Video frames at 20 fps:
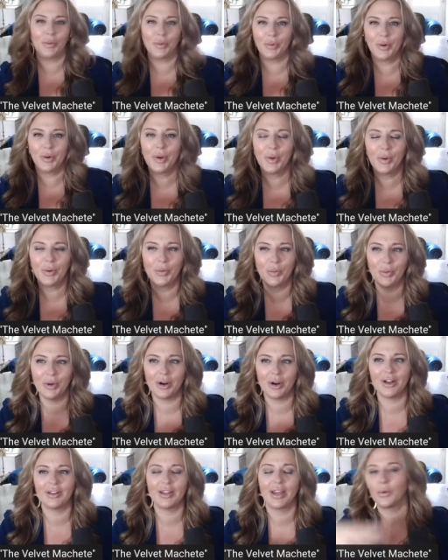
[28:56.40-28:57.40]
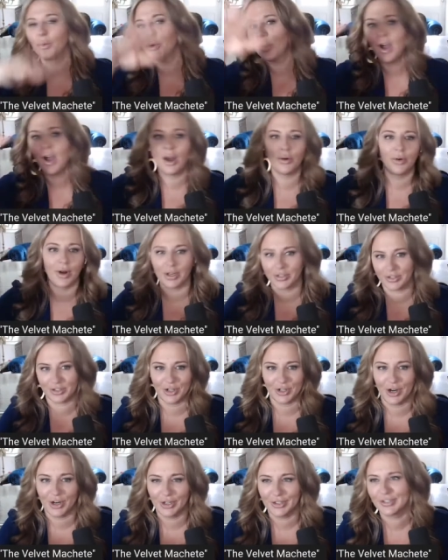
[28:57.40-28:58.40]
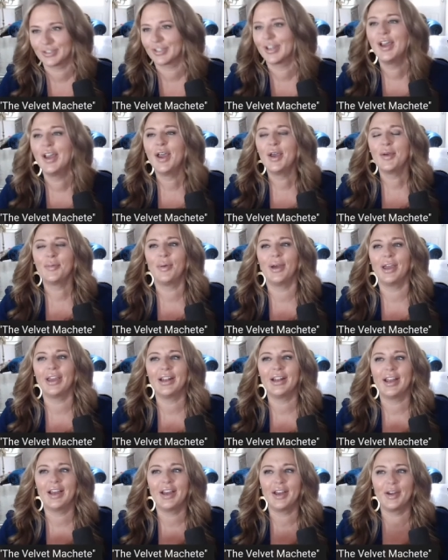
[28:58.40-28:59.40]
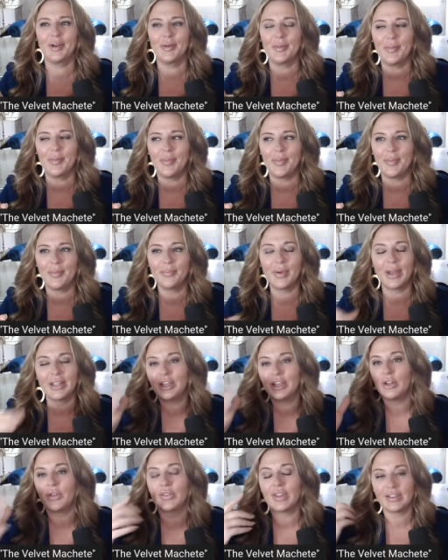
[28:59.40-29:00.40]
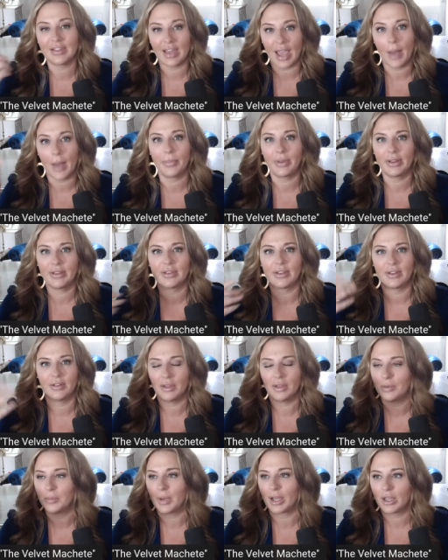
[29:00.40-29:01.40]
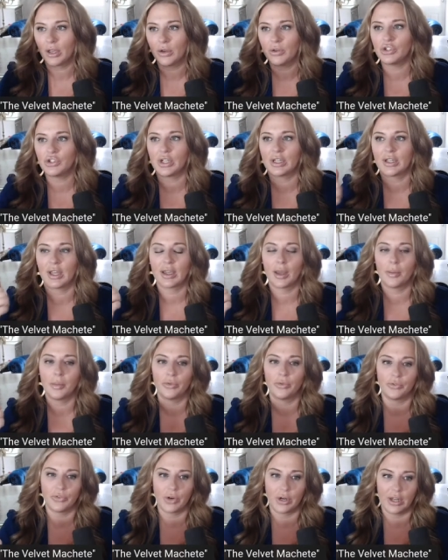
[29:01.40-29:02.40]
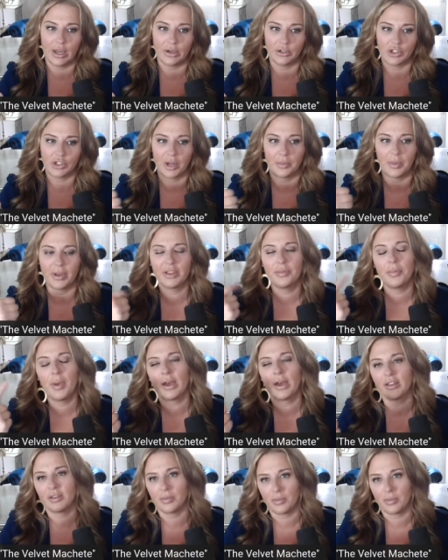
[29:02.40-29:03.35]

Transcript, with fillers: We're, we're, all like, we're all rock stars. Yeah. But, um, but, you know, this happens in my coaching. Like, I'm afraid to outshine my spouse.